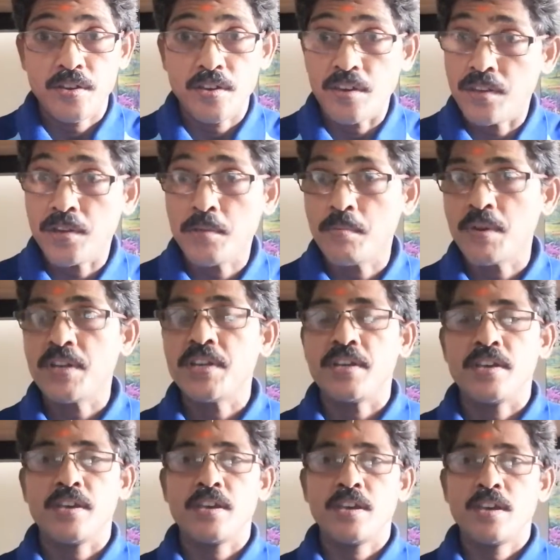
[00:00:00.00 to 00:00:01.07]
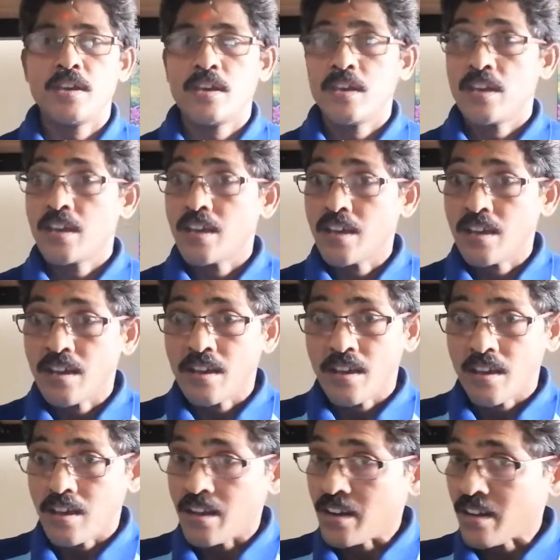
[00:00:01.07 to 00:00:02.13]
anybody
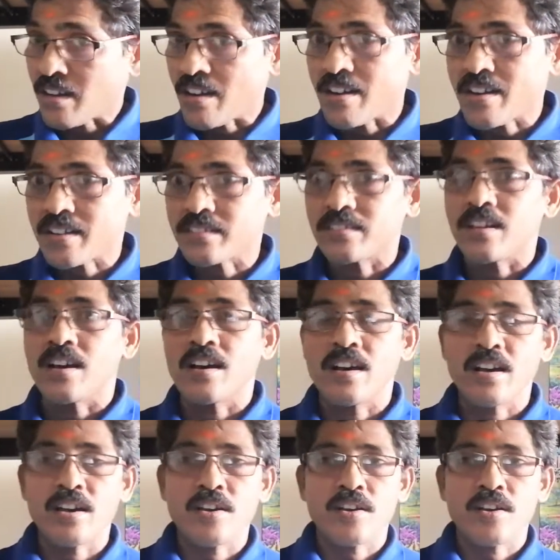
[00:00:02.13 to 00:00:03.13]
can conduct the